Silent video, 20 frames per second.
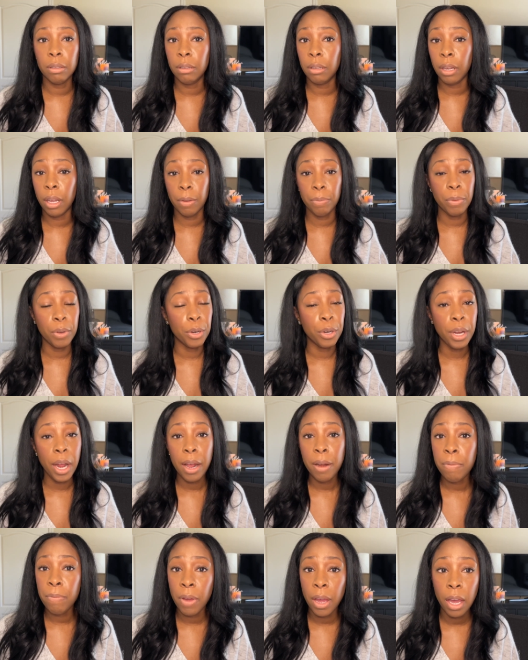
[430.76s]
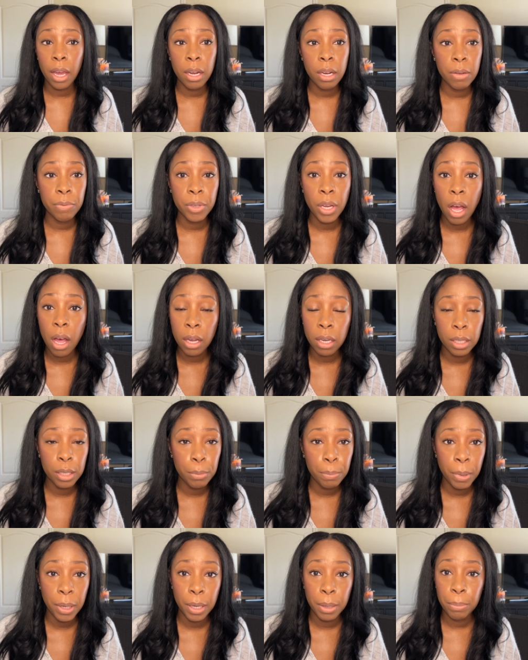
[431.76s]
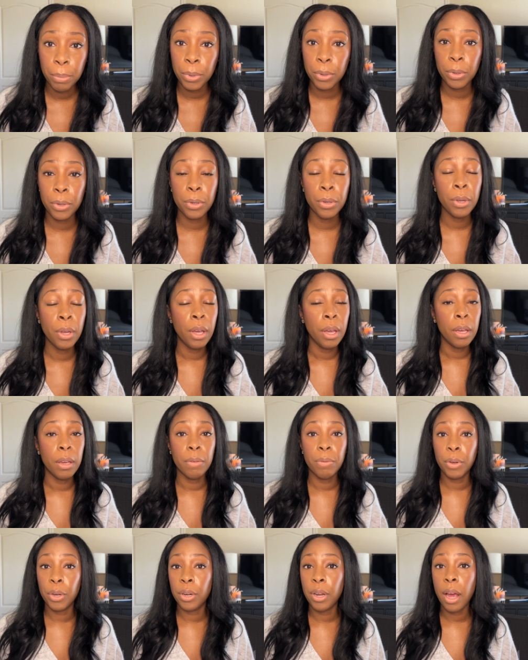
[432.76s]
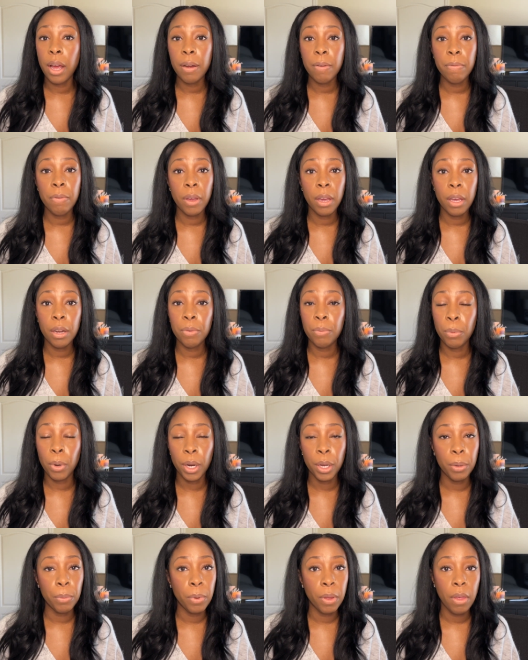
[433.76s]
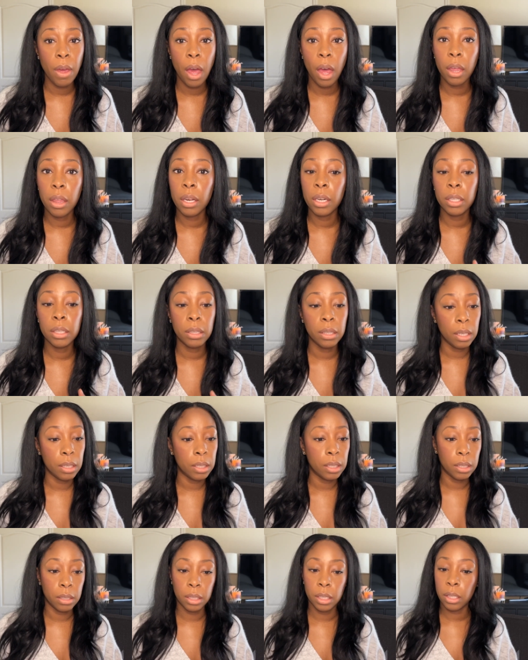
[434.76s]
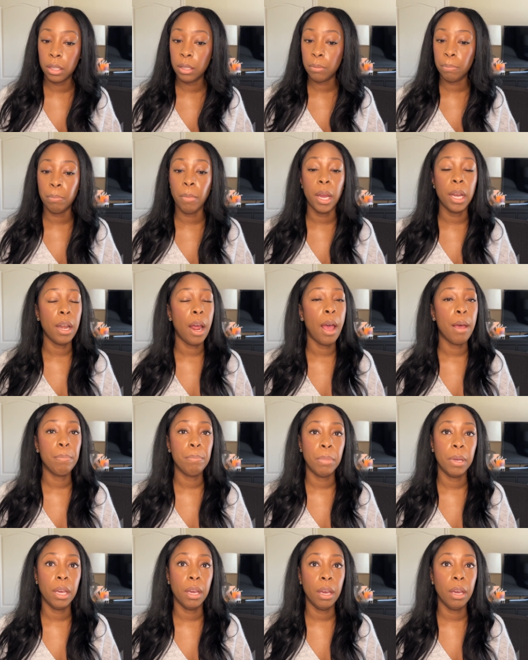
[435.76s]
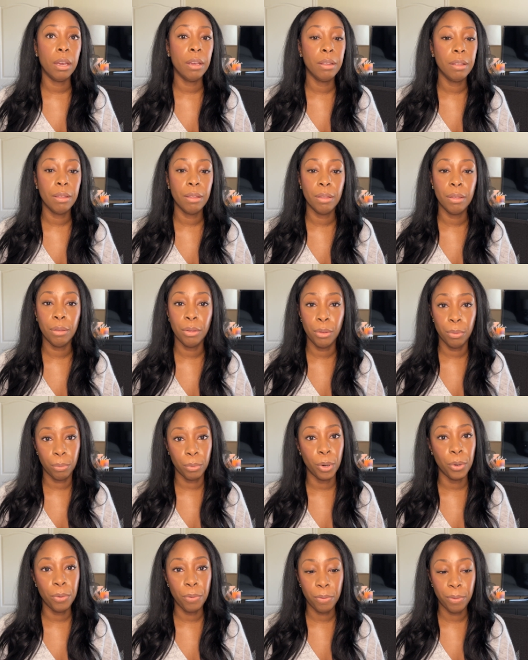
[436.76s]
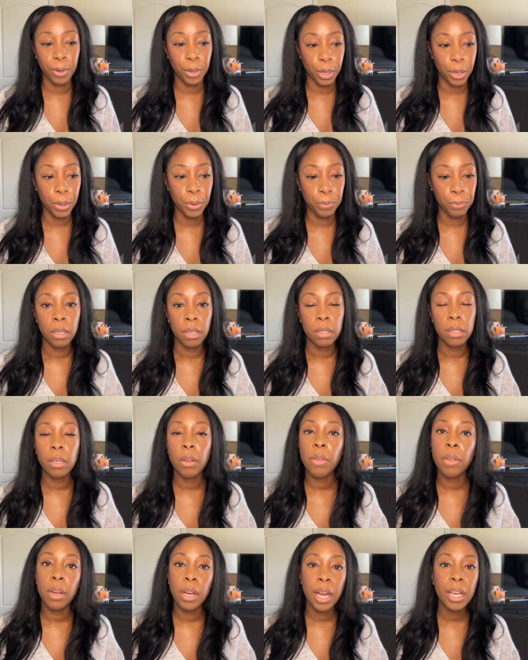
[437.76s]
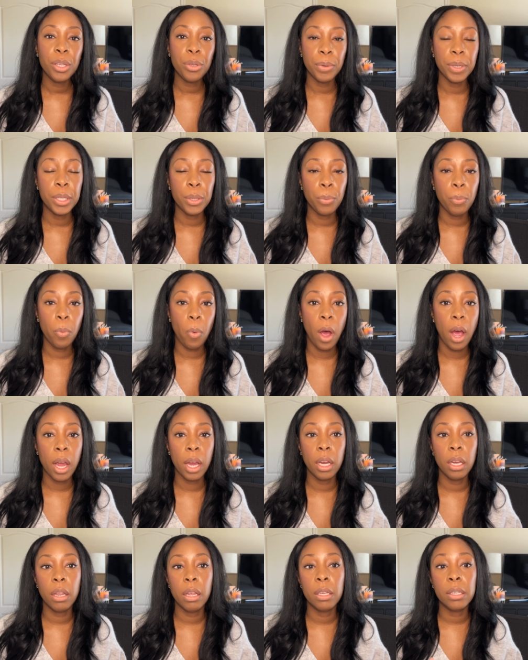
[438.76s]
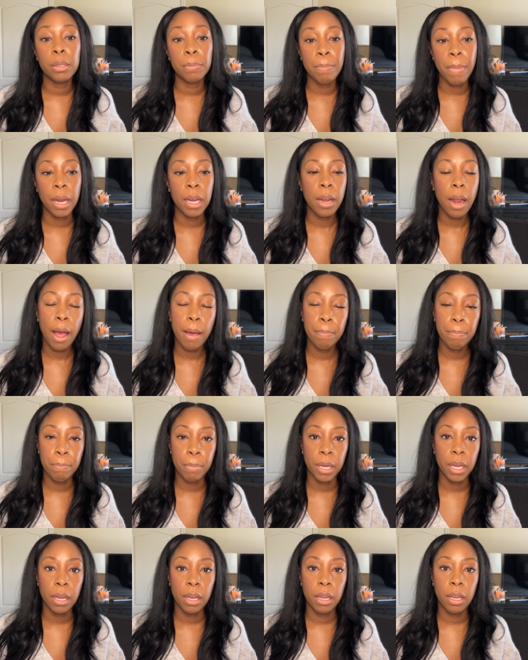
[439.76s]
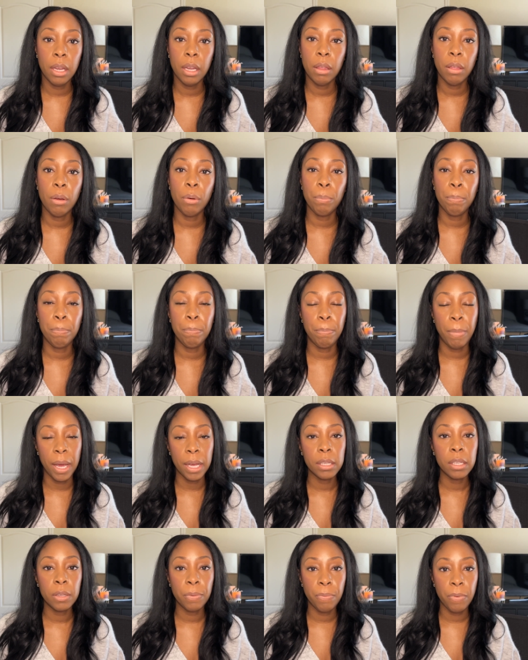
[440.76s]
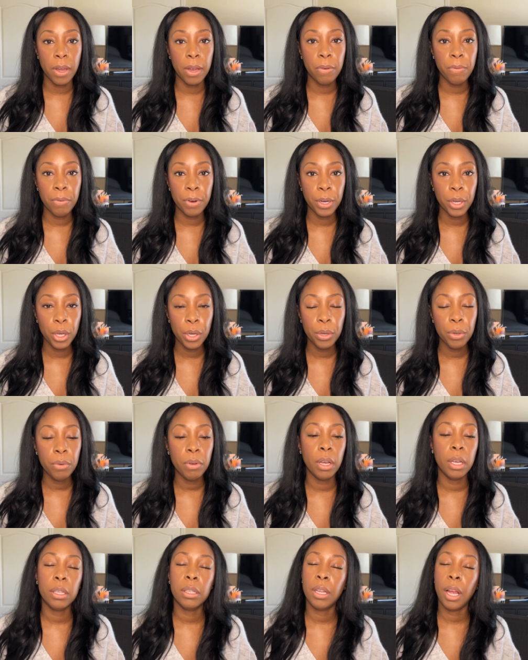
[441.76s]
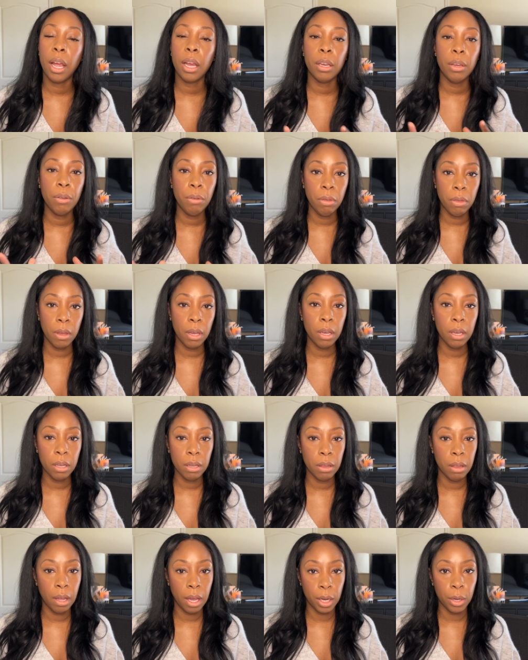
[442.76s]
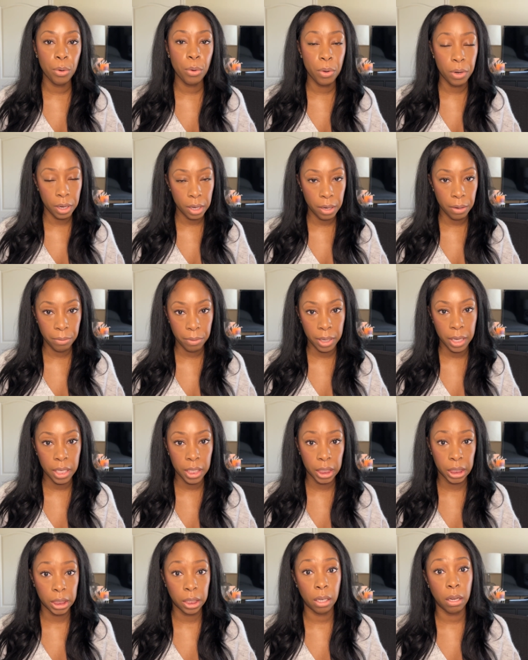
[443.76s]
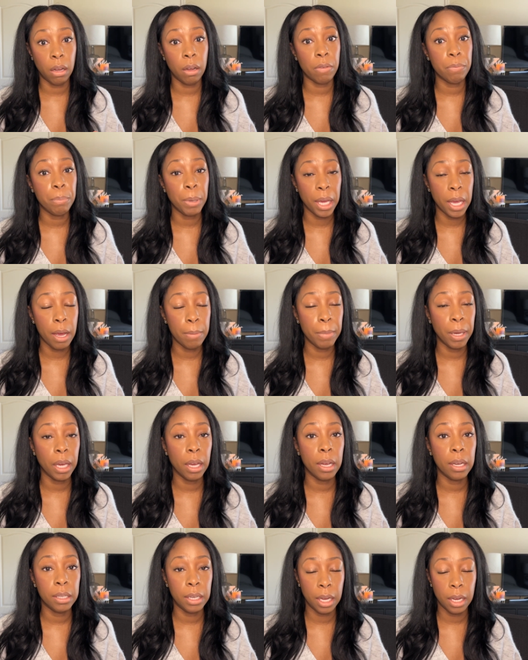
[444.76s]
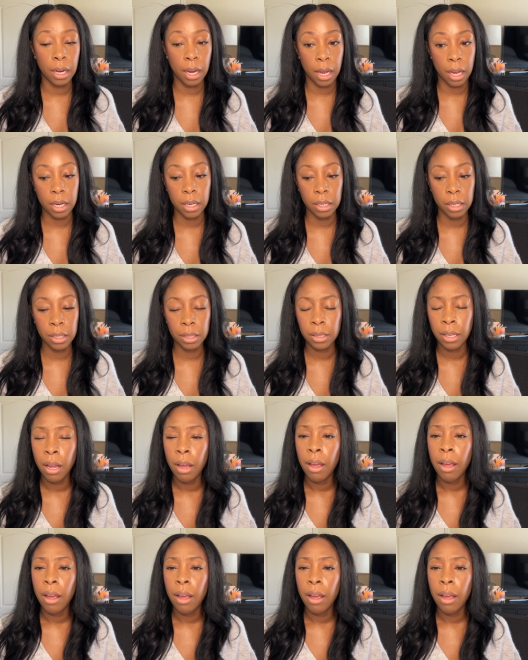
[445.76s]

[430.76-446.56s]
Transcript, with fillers: if you're not a fan of talking to people, if you're not a fan of working with others, this just may not be the role for you. So, the next reason why this may not be the best fit for you is that you think that you're going to get rich off becoming a data analyst.